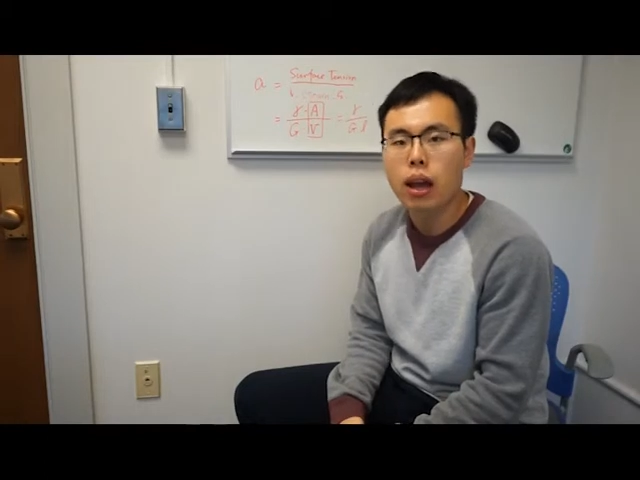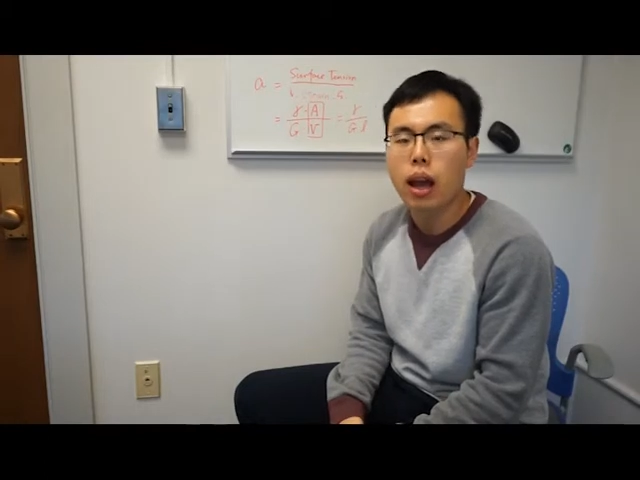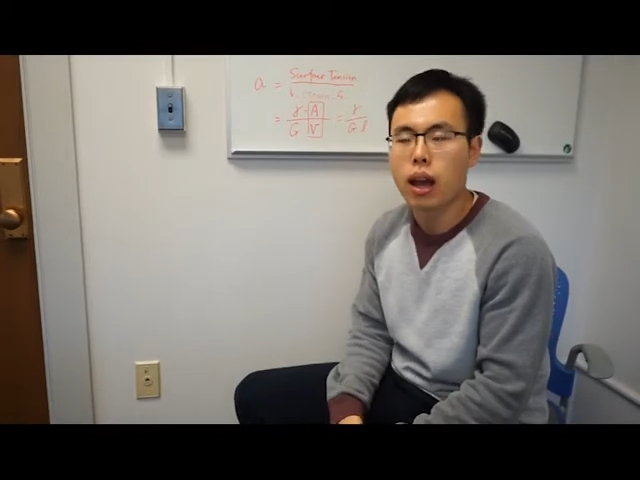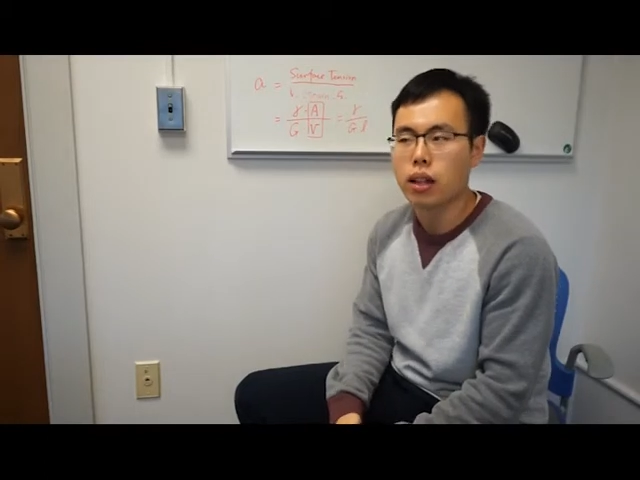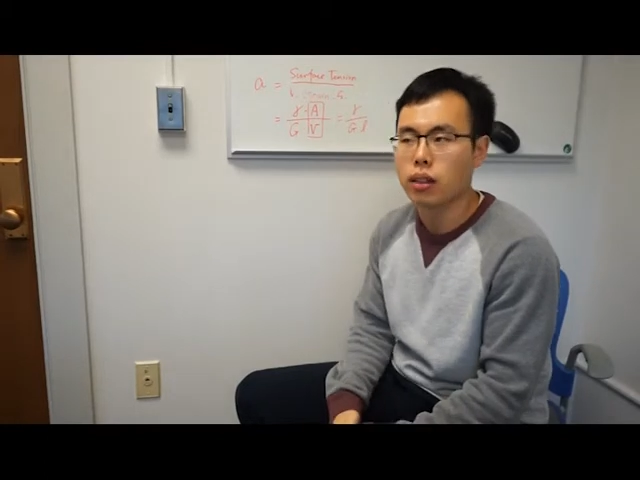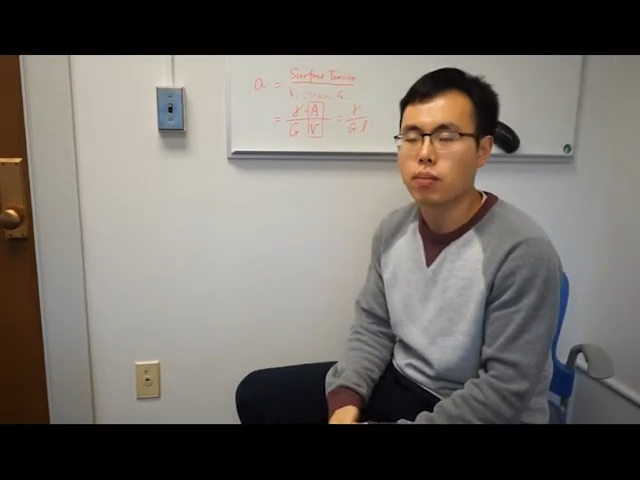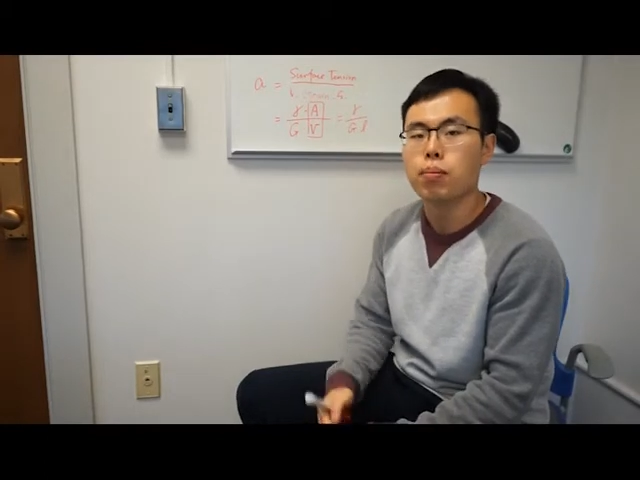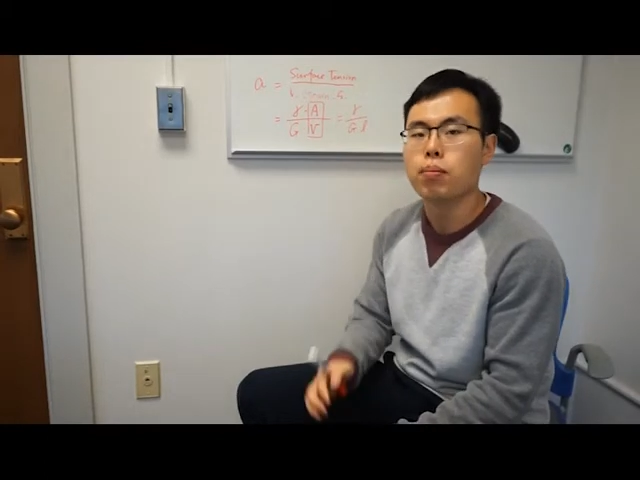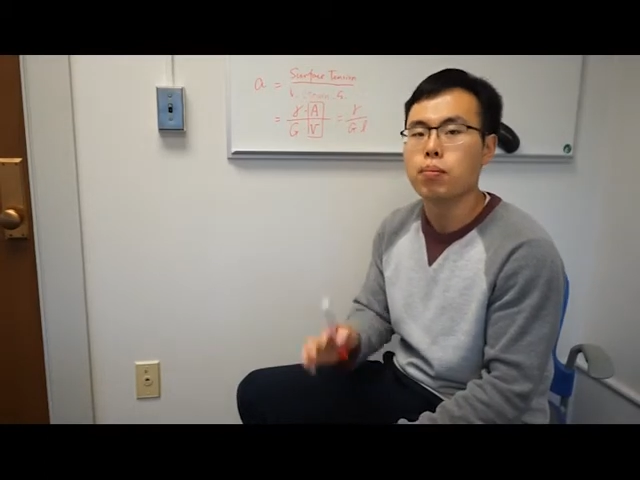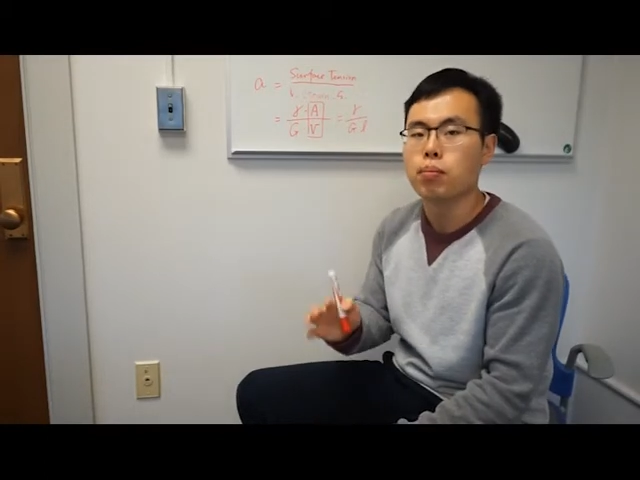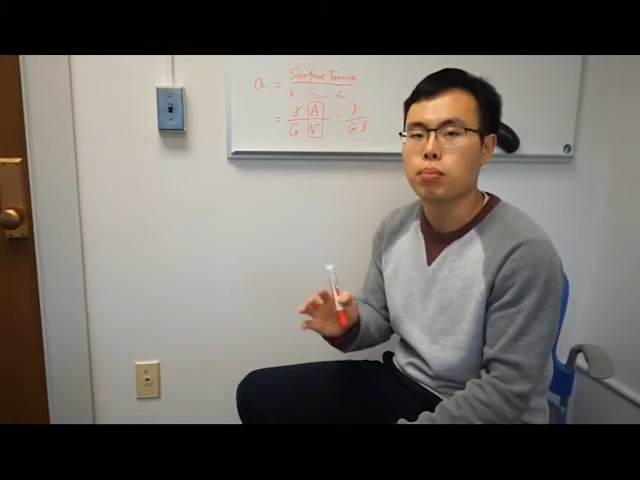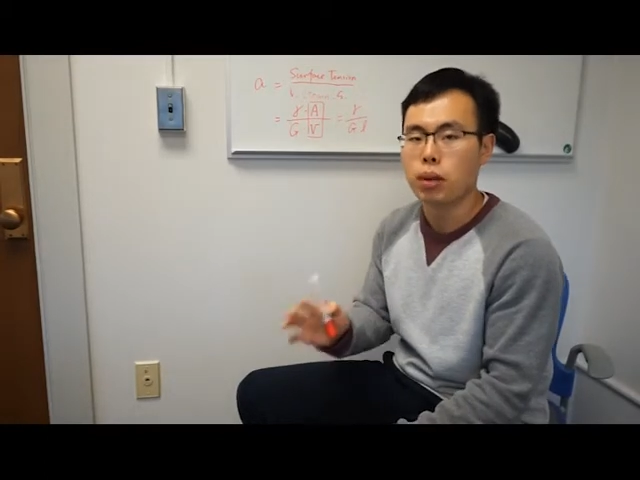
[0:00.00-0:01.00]
and
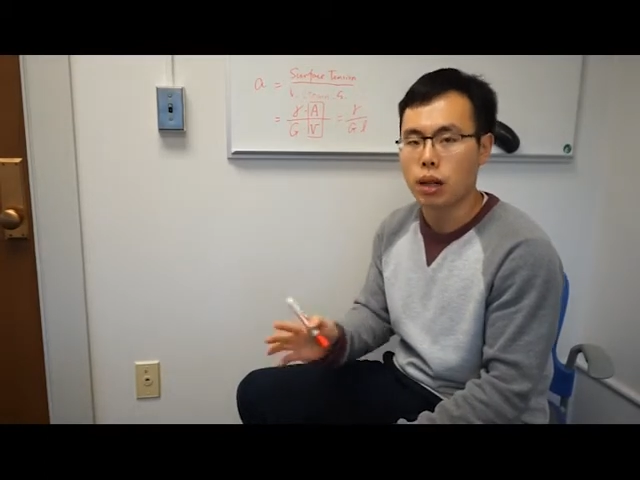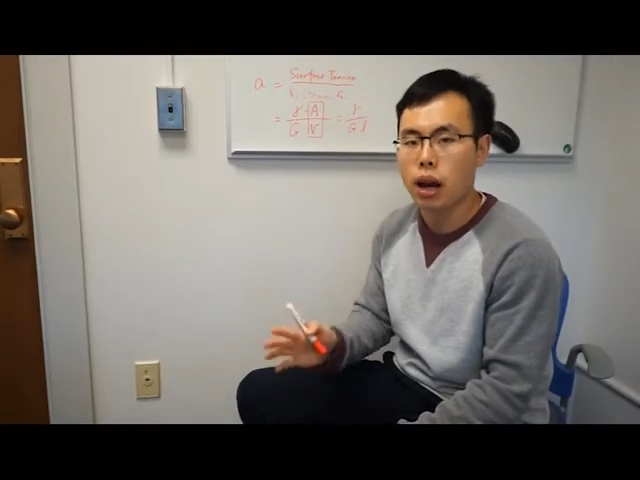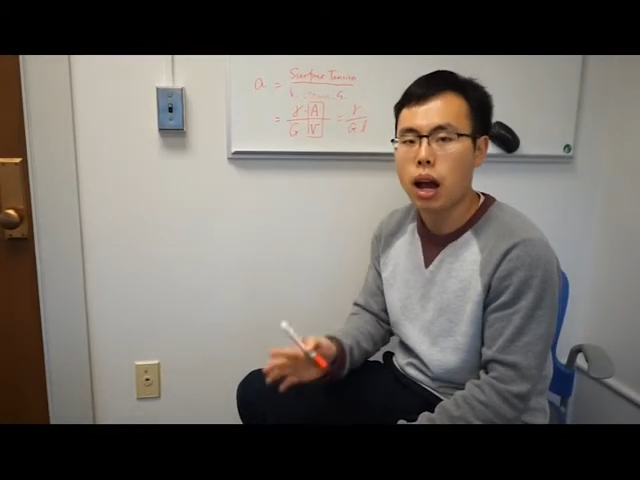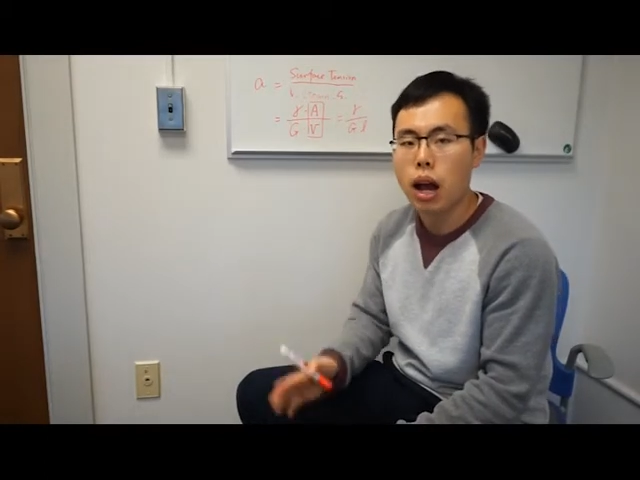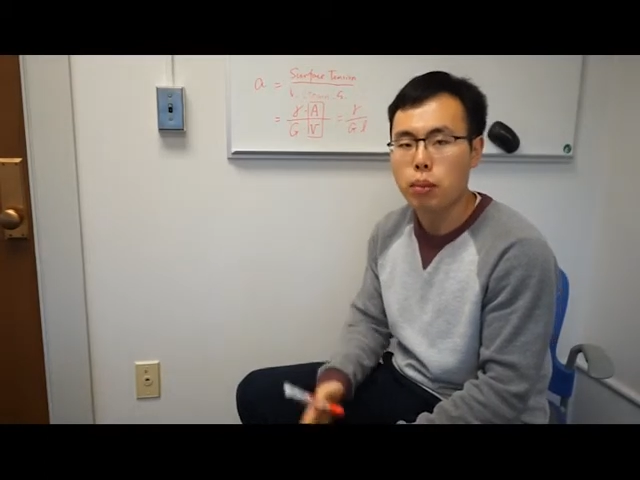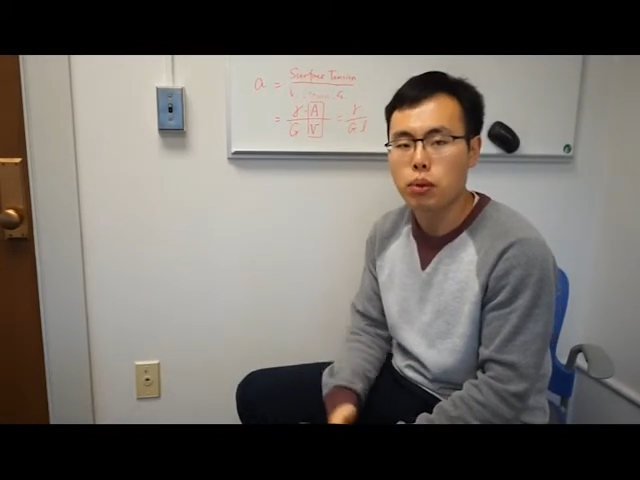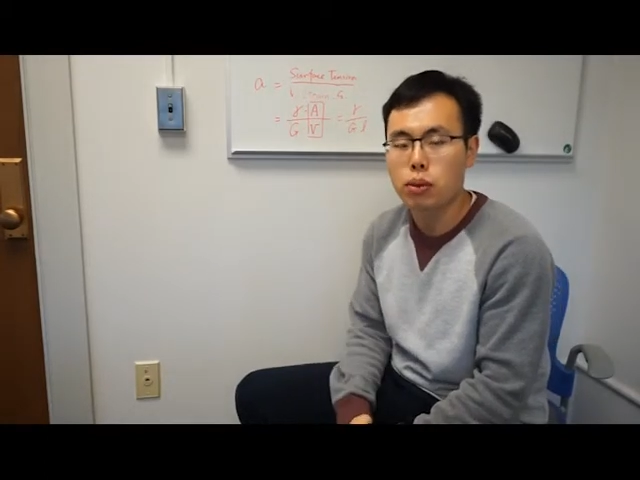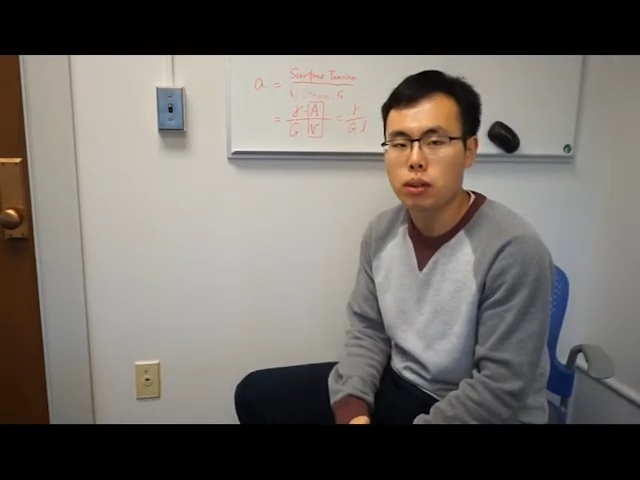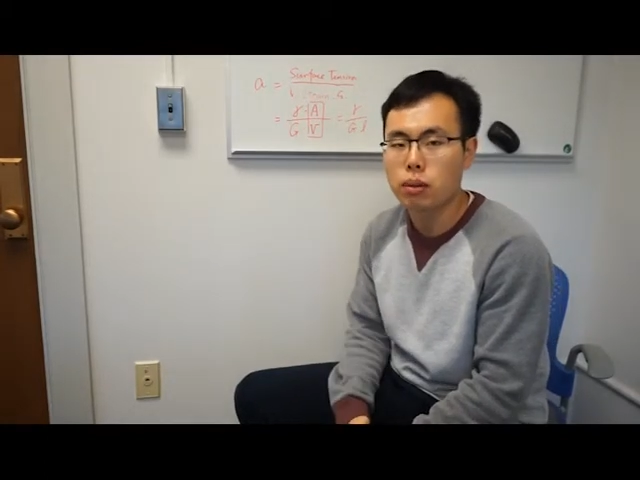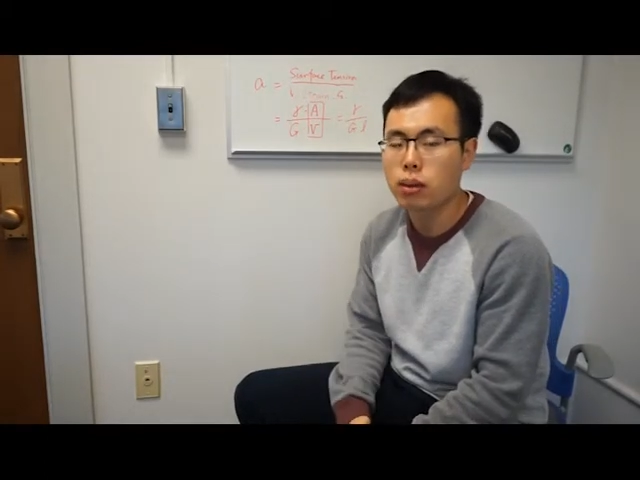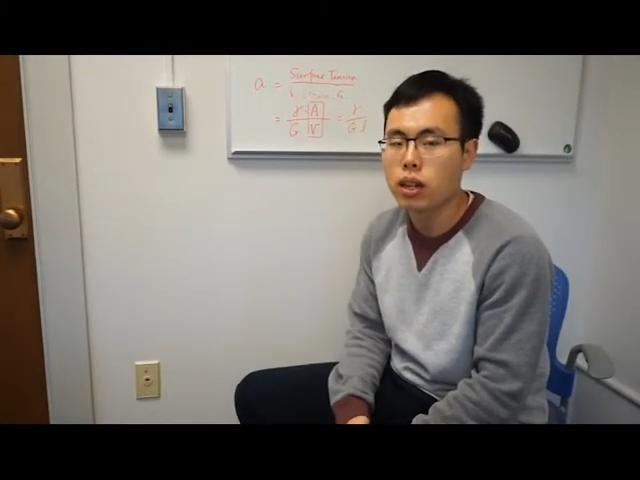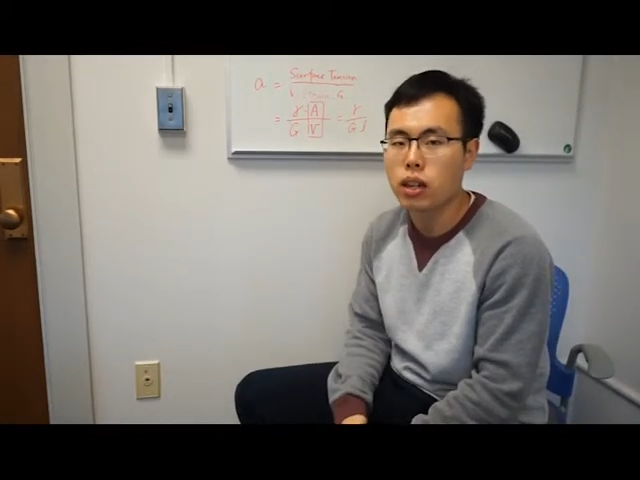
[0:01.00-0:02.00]
perhaps
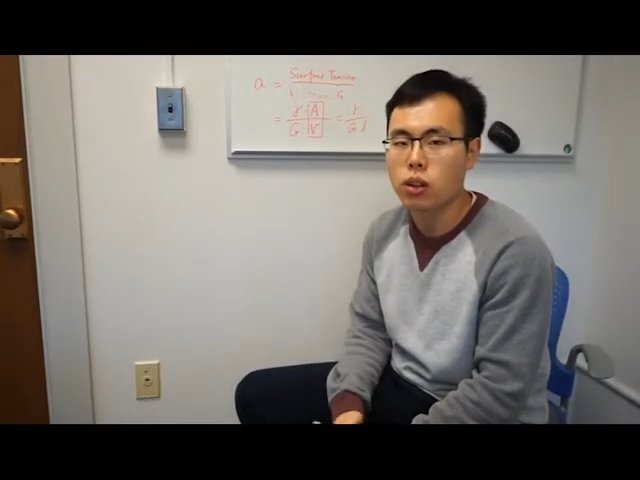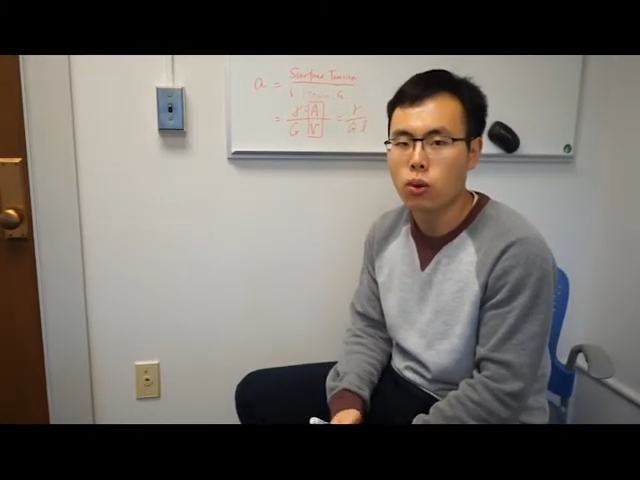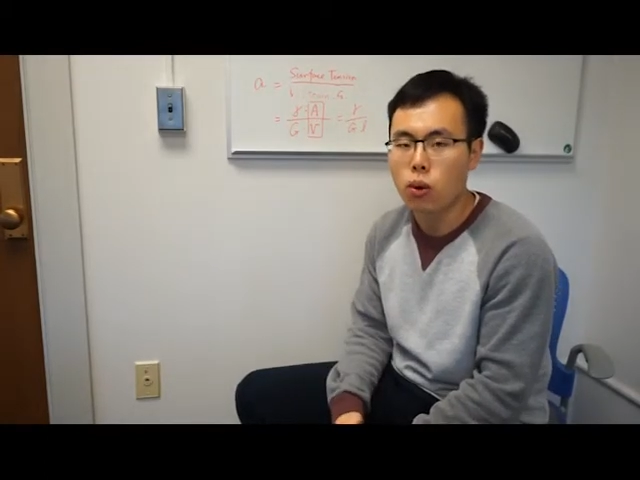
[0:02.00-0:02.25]
reasonably